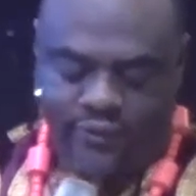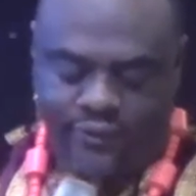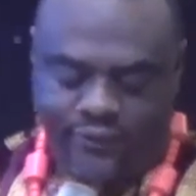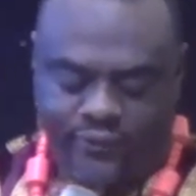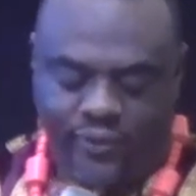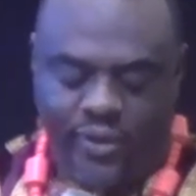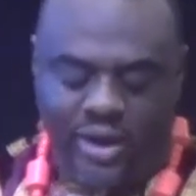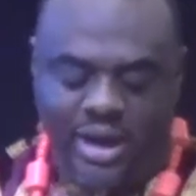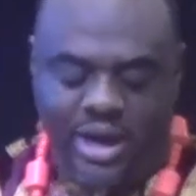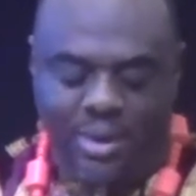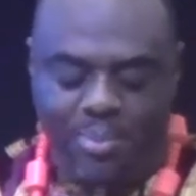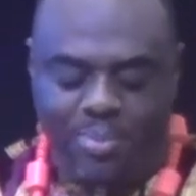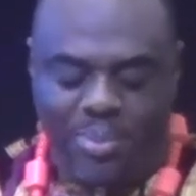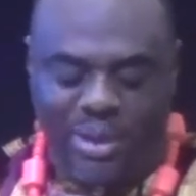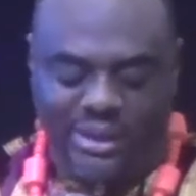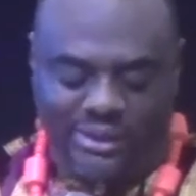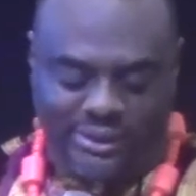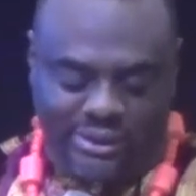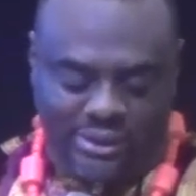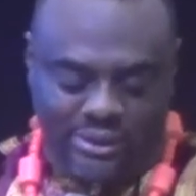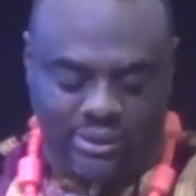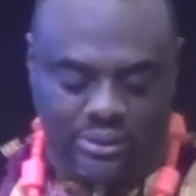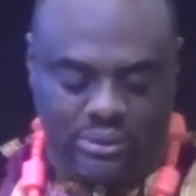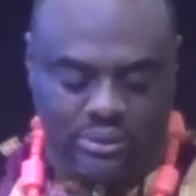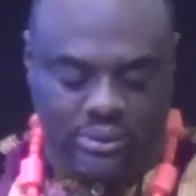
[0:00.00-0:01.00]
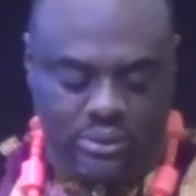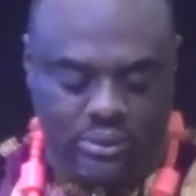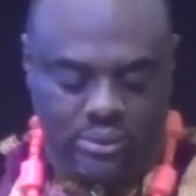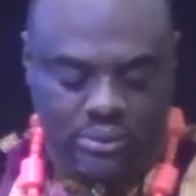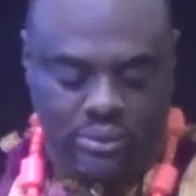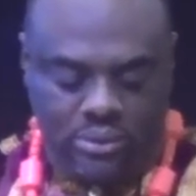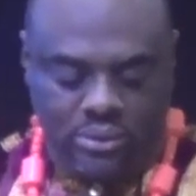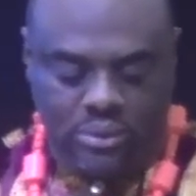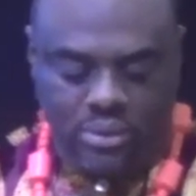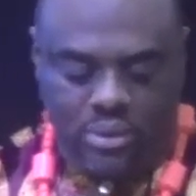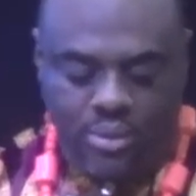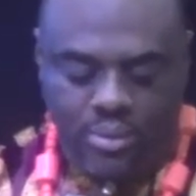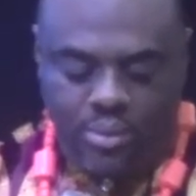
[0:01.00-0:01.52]
for a person,
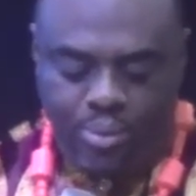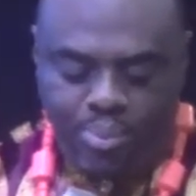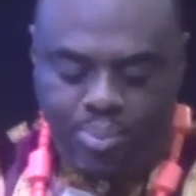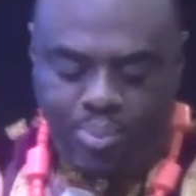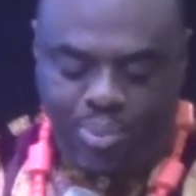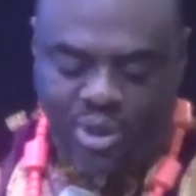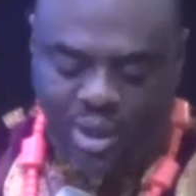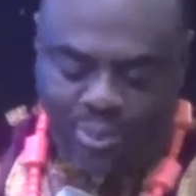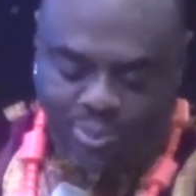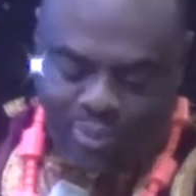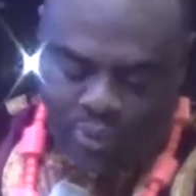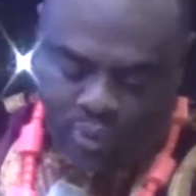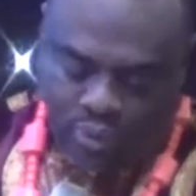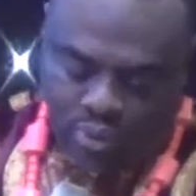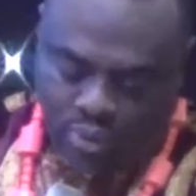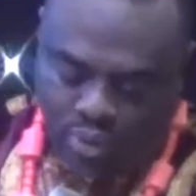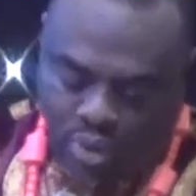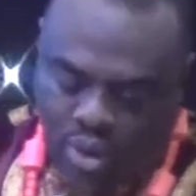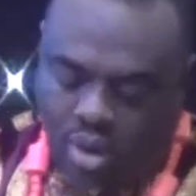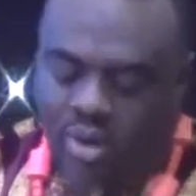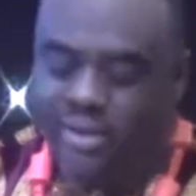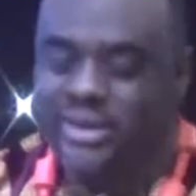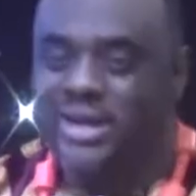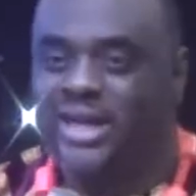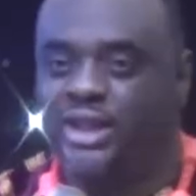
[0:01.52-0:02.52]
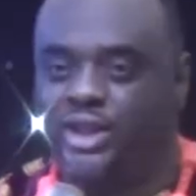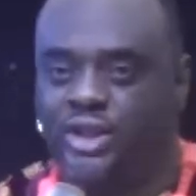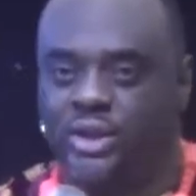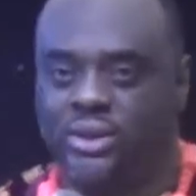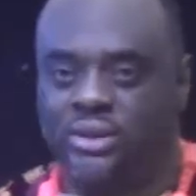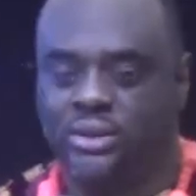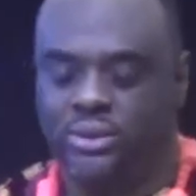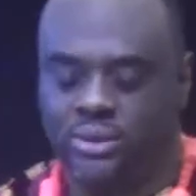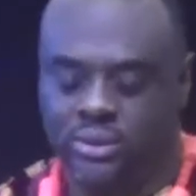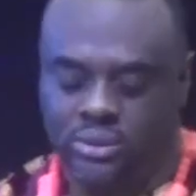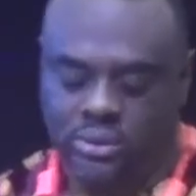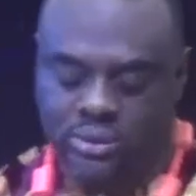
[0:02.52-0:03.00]
people, or nation